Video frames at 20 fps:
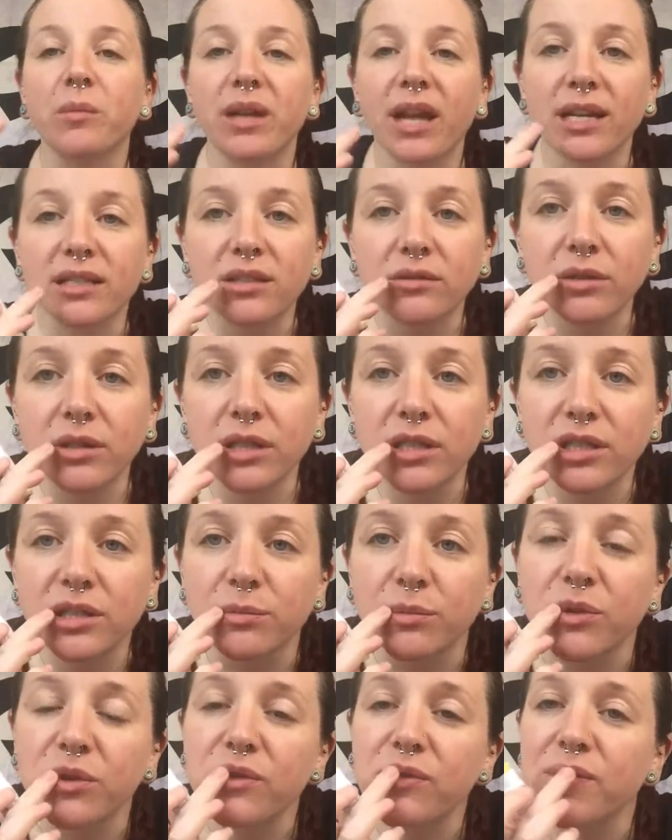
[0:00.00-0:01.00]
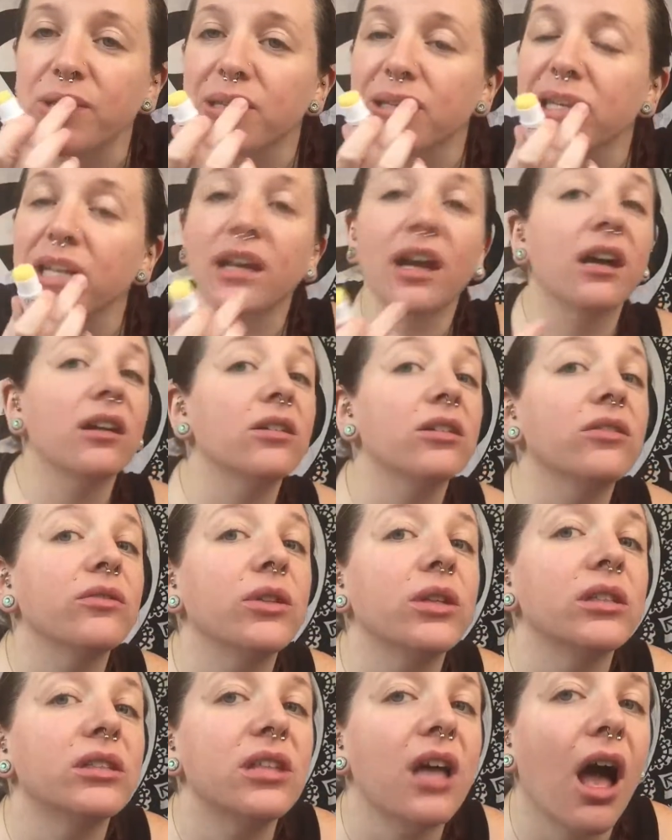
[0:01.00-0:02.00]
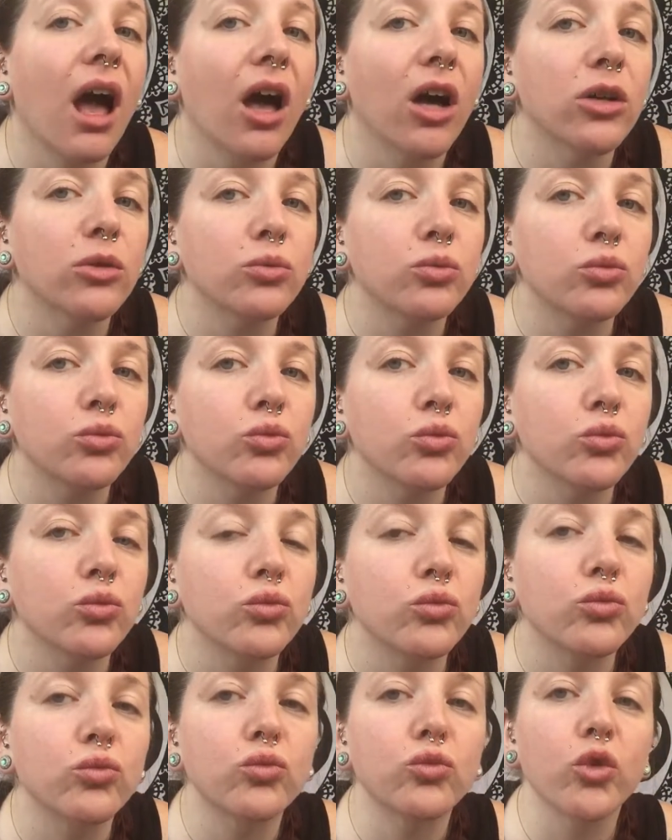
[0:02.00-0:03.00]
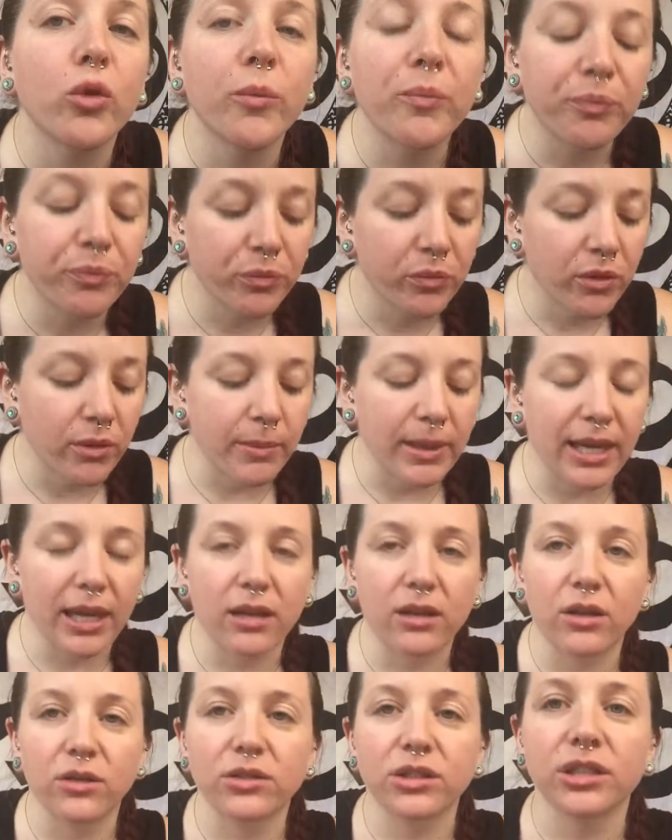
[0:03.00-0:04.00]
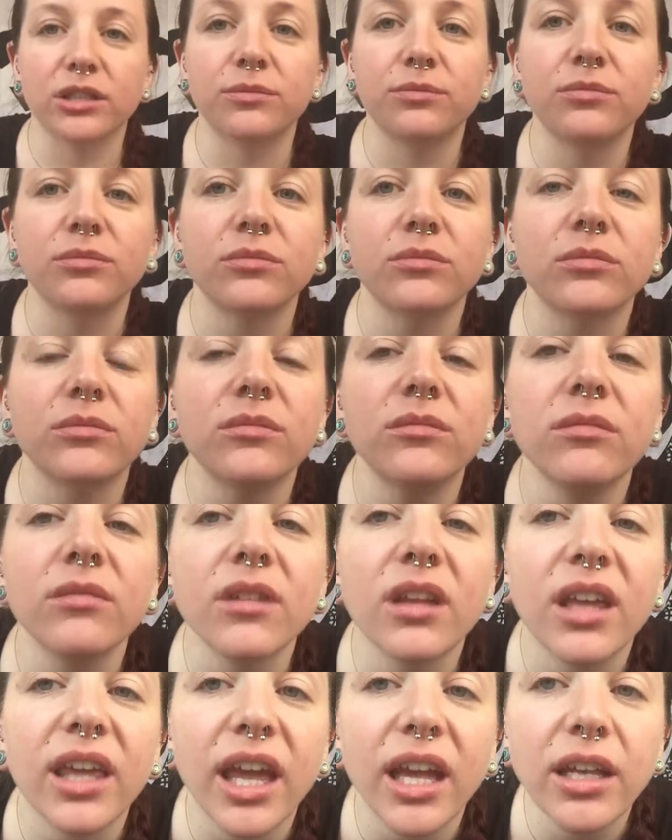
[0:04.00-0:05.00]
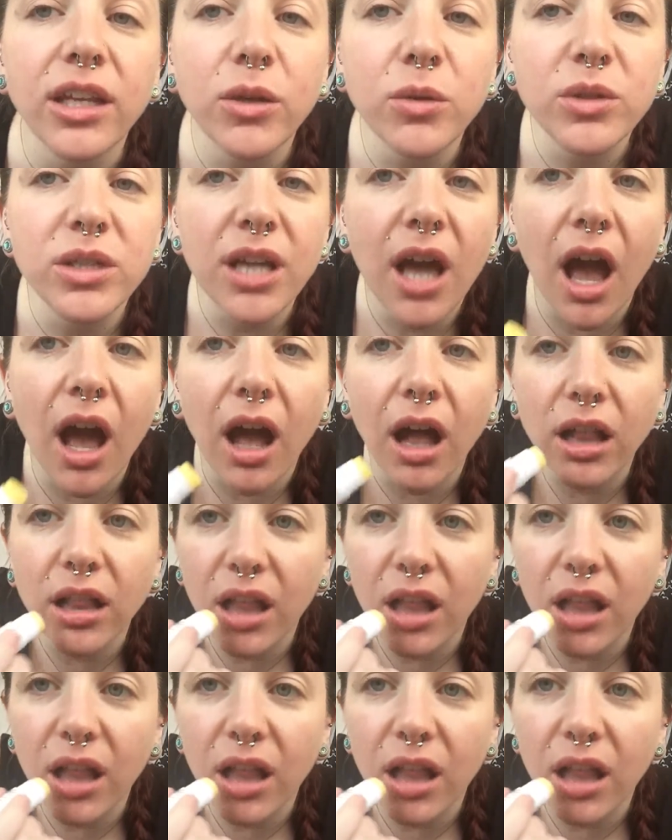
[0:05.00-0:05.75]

But it has a really smooth feeling. I don't know if you can tell. Let me get closer. Can you tell?